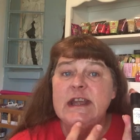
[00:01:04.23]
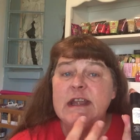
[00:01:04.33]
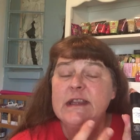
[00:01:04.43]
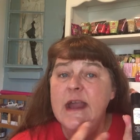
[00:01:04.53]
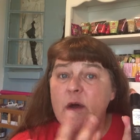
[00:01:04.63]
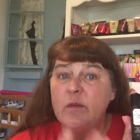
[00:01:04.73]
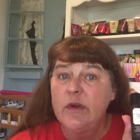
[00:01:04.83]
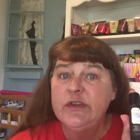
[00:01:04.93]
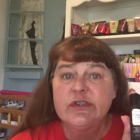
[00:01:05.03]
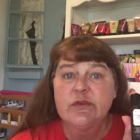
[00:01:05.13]
to help
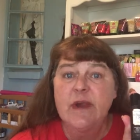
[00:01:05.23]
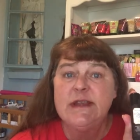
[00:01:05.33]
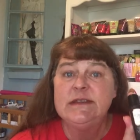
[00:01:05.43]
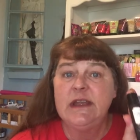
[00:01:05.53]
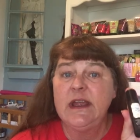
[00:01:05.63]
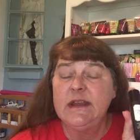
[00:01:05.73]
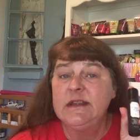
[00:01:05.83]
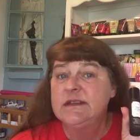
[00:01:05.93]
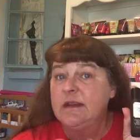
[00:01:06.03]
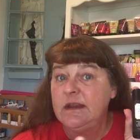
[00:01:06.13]
moisturize it and
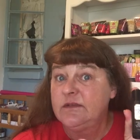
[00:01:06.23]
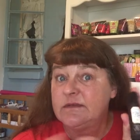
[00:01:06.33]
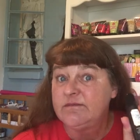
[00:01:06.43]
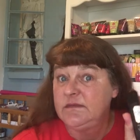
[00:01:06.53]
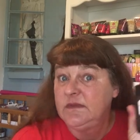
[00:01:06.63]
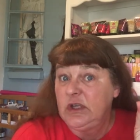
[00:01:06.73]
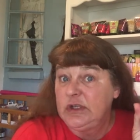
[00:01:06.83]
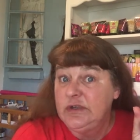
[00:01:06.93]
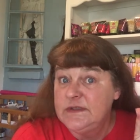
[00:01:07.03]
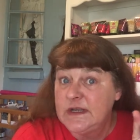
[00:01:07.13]
it's it's you
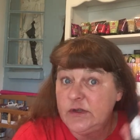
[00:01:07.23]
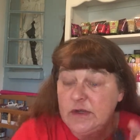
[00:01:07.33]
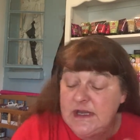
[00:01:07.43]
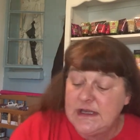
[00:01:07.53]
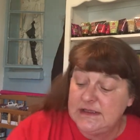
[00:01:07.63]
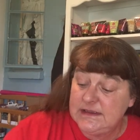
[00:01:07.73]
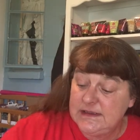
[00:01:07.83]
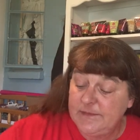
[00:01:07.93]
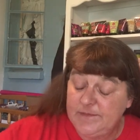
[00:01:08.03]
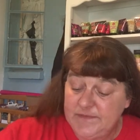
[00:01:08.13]
can use it on your
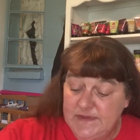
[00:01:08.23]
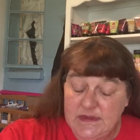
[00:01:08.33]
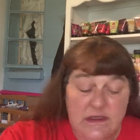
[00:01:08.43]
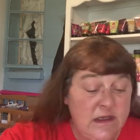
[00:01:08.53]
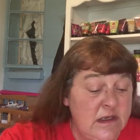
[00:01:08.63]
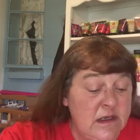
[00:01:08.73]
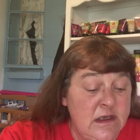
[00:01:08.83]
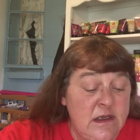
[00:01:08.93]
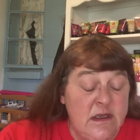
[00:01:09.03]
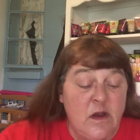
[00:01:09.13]
kids.
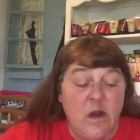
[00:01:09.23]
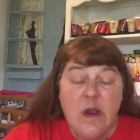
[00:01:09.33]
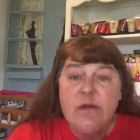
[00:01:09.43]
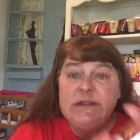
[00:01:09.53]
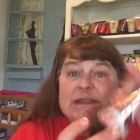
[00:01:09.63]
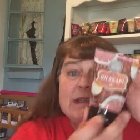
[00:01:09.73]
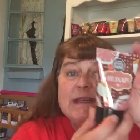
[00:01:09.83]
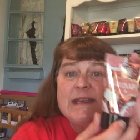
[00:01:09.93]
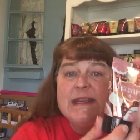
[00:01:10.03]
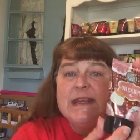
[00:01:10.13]
Oh
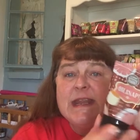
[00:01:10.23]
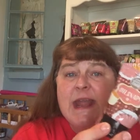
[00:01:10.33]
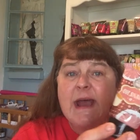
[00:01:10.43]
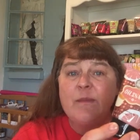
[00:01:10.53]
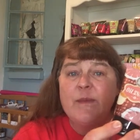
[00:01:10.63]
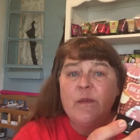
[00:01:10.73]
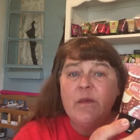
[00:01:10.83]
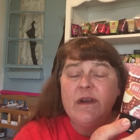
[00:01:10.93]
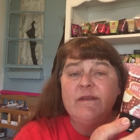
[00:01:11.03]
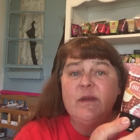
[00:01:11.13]
snap,
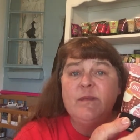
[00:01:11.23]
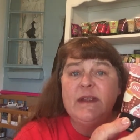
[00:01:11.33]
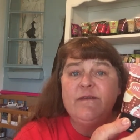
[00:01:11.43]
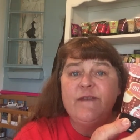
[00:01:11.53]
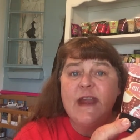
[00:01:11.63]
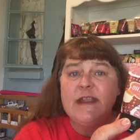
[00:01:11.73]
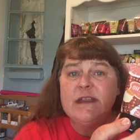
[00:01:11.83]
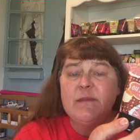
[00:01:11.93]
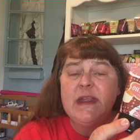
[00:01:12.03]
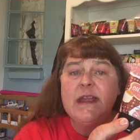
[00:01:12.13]
one of our big fat
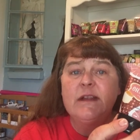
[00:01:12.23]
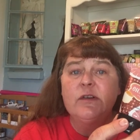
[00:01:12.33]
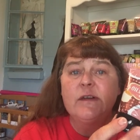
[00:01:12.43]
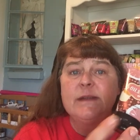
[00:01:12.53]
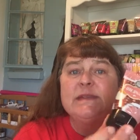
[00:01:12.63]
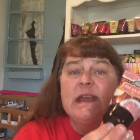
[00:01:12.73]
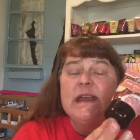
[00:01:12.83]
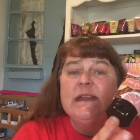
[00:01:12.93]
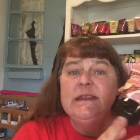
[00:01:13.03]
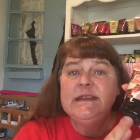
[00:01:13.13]
yummy hand creams.
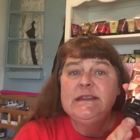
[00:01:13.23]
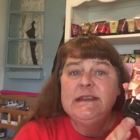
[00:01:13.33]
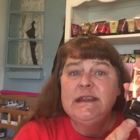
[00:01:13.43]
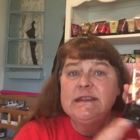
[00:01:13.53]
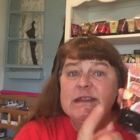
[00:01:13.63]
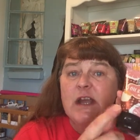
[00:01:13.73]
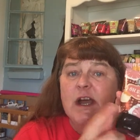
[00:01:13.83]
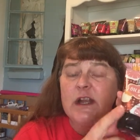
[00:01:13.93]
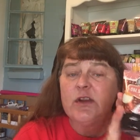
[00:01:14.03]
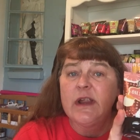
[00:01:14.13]
This is
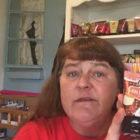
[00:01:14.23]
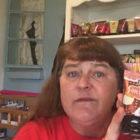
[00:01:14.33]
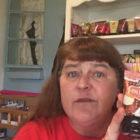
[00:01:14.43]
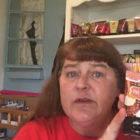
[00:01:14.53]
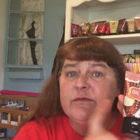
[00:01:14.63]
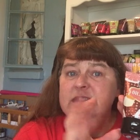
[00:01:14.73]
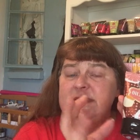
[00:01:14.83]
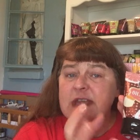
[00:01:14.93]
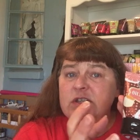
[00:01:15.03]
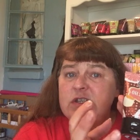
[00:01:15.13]
got a grapefruit
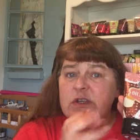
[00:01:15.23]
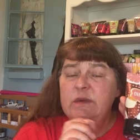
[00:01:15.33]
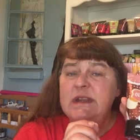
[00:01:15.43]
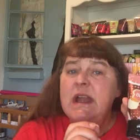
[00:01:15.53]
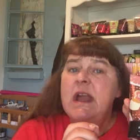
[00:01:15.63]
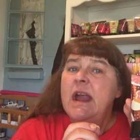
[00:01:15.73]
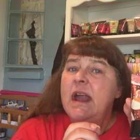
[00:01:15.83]
scent to it